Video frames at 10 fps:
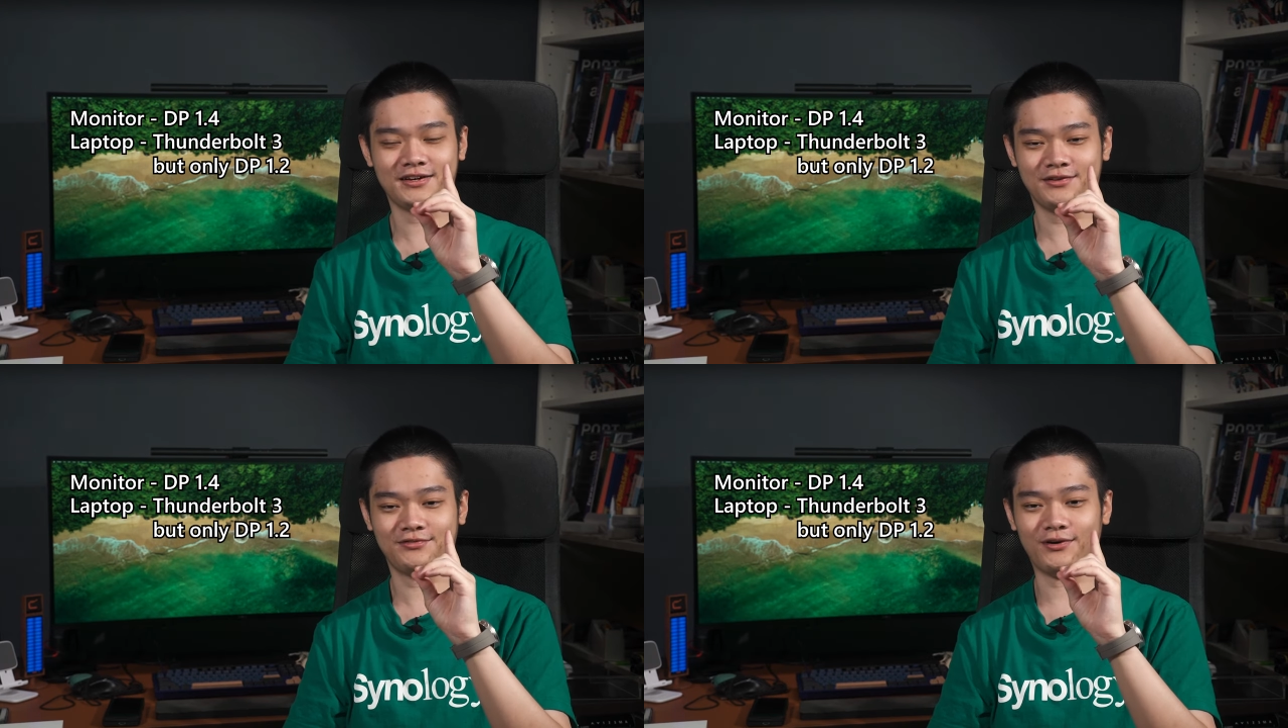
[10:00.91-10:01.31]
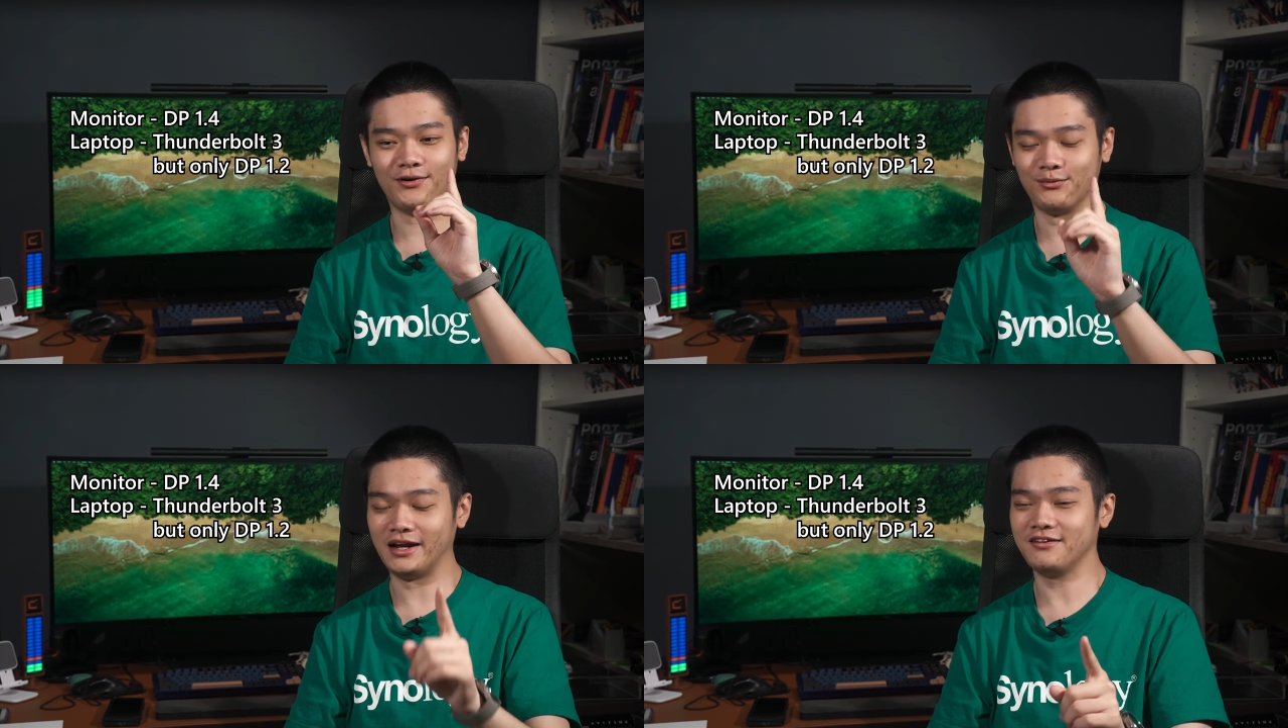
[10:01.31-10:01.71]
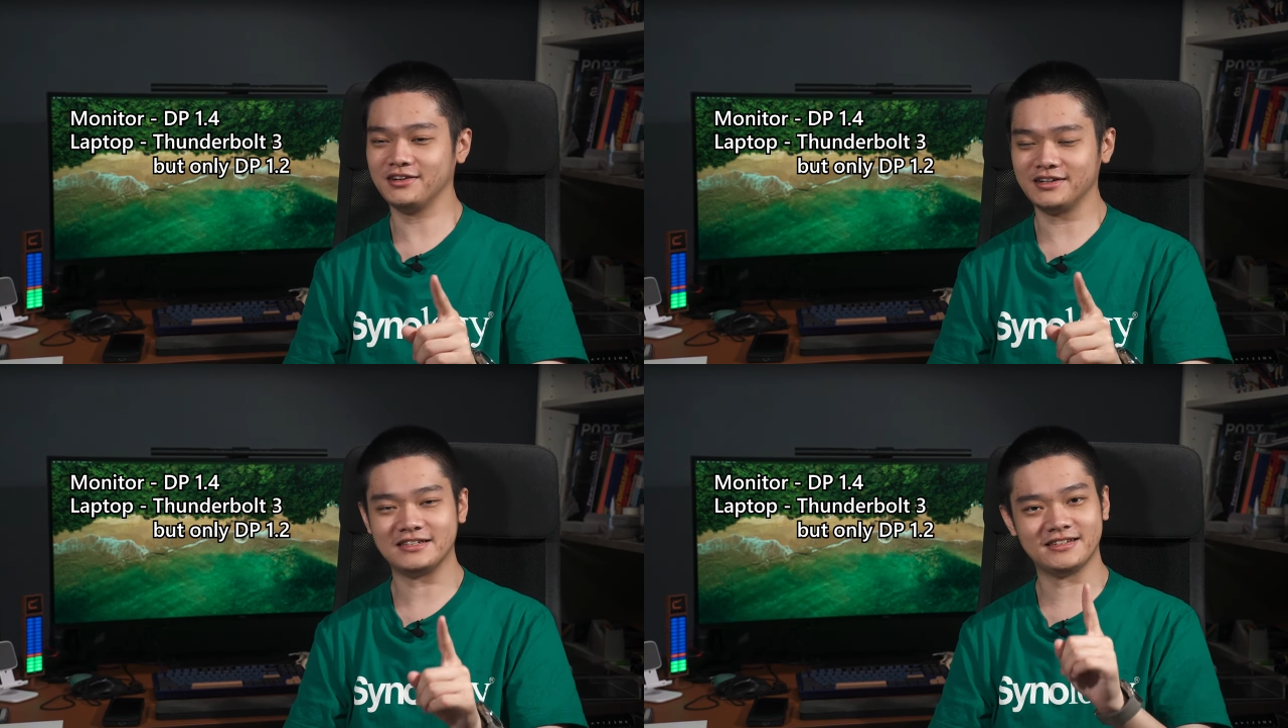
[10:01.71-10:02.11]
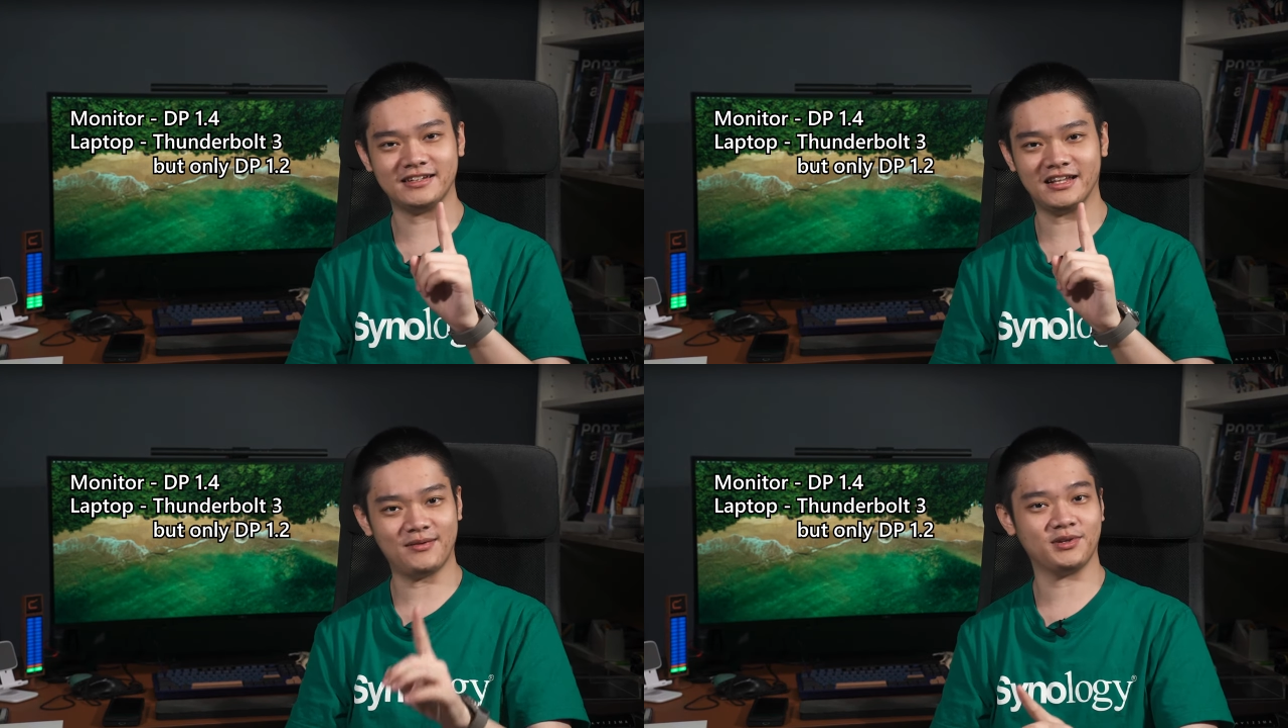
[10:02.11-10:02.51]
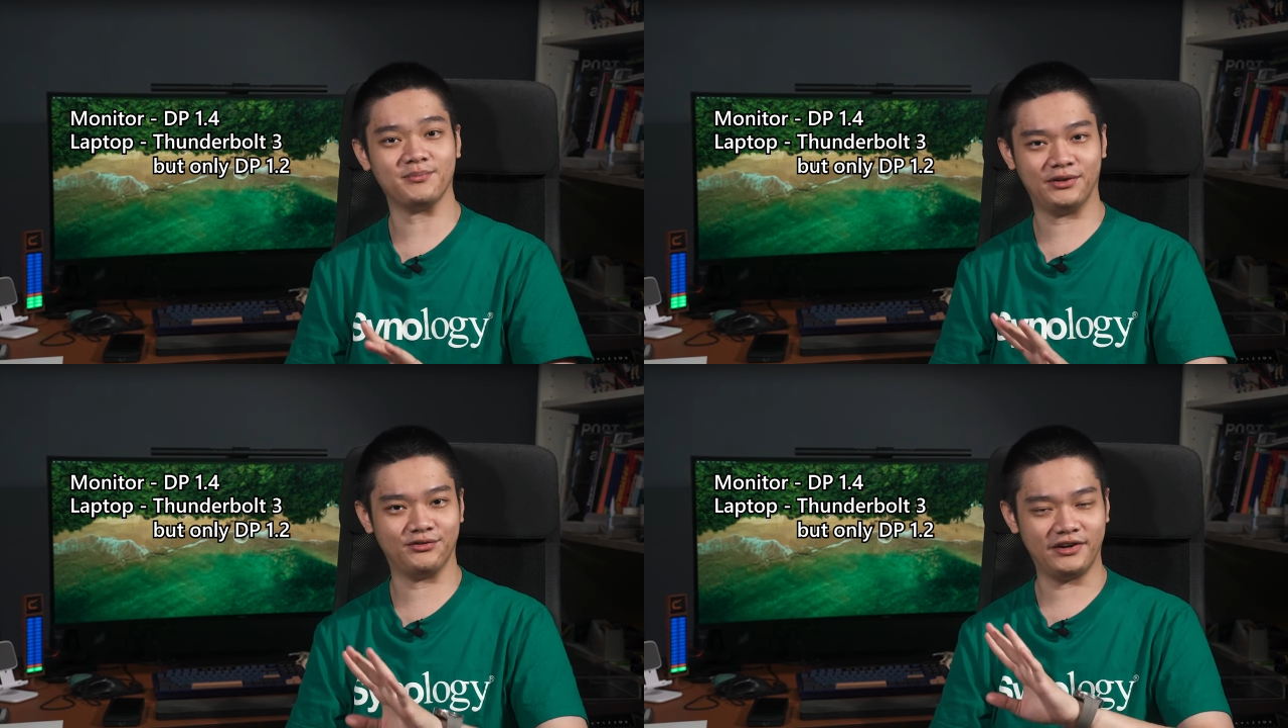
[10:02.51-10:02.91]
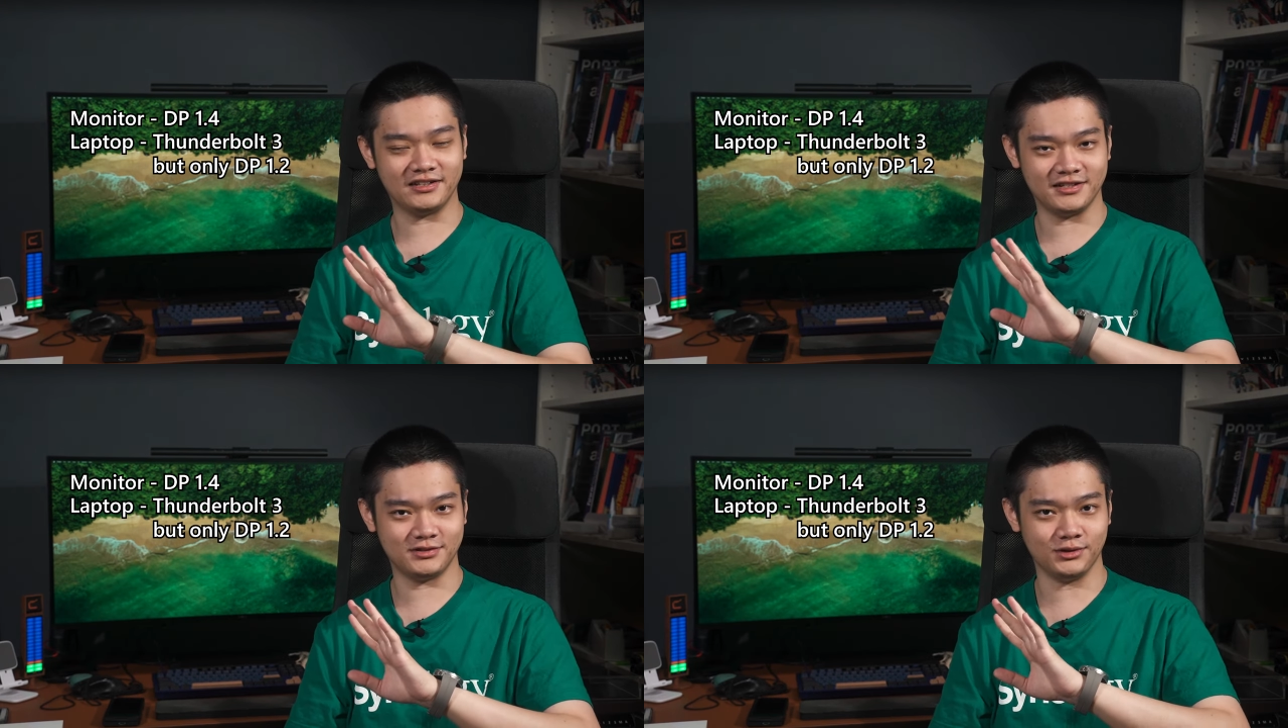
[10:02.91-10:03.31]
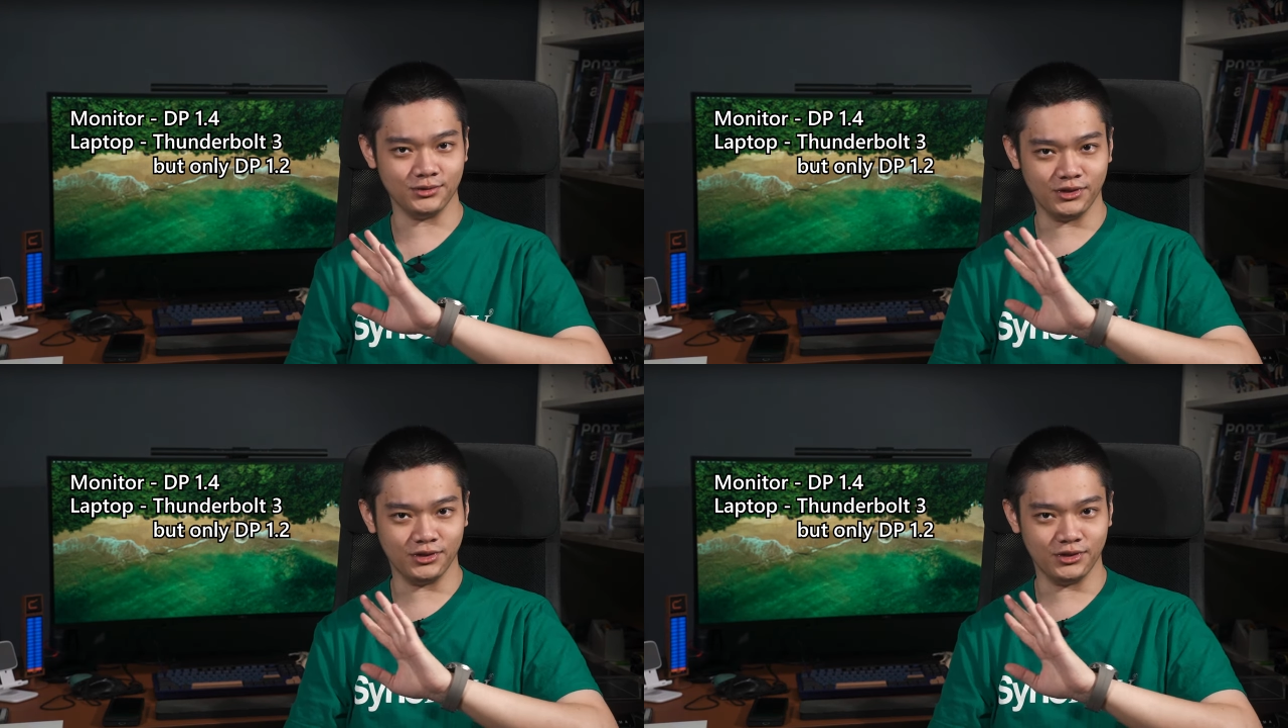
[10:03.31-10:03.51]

For whatever reason, laptop manufacturers do